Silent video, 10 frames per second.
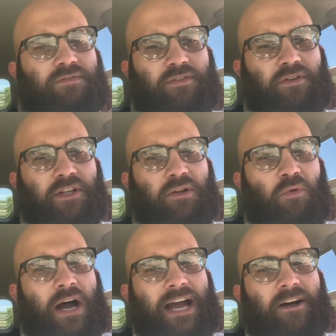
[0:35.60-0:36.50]
for a little
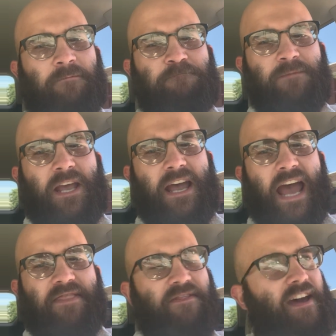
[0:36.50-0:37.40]
while.
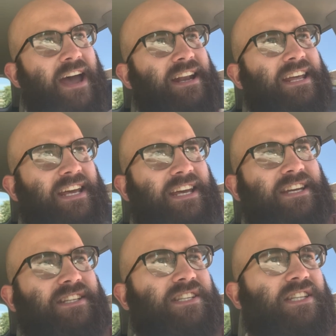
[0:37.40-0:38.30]
And that
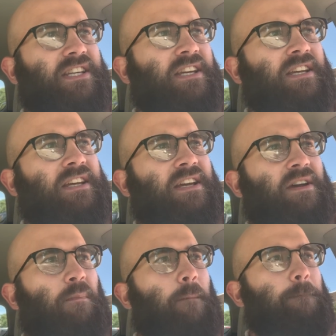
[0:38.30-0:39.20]
is
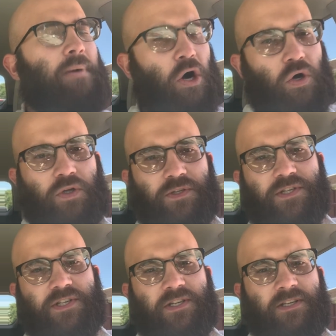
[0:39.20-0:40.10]

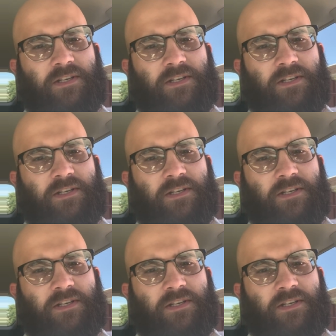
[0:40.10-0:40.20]
balls.